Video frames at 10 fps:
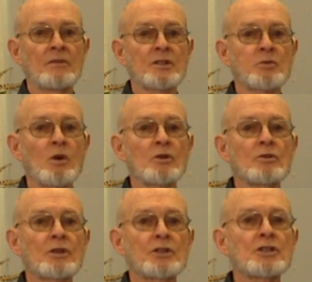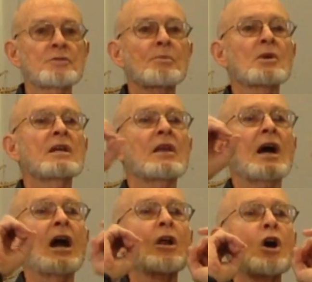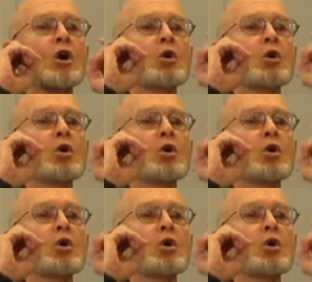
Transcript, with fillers: this one who could just breathe out